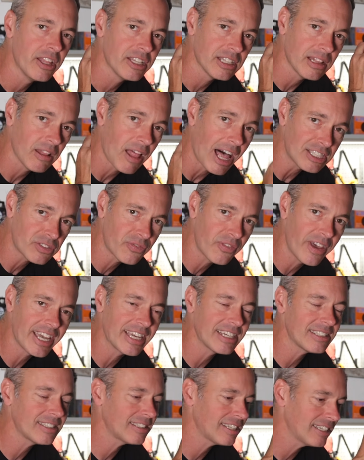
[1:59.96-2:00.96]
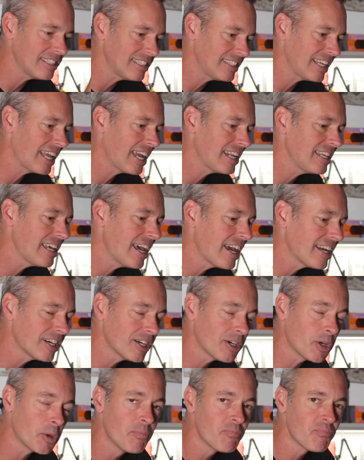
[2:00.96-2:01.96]
Las Vegas to San
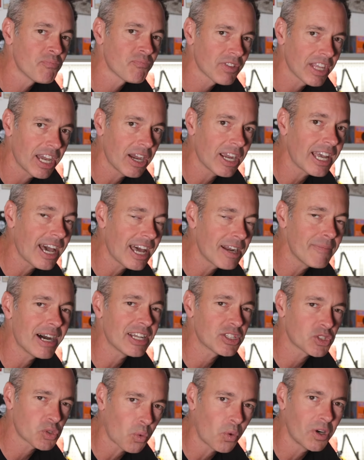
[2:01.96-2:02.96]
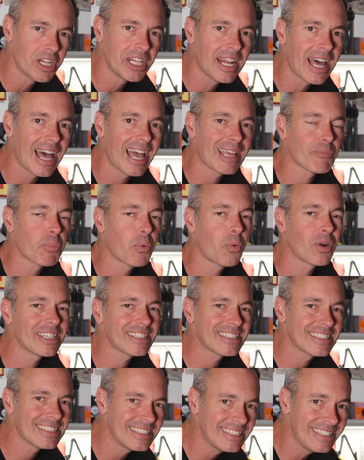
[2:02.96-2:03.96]
Diego, I got about
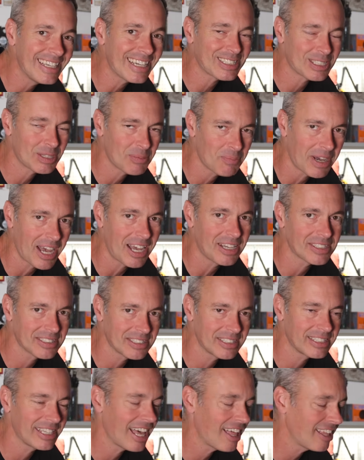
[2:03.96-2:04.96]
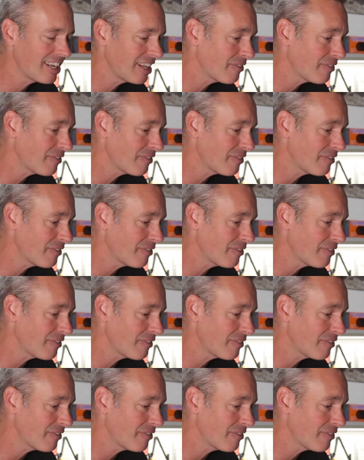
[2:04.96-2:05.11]
29.6 miles a gallon.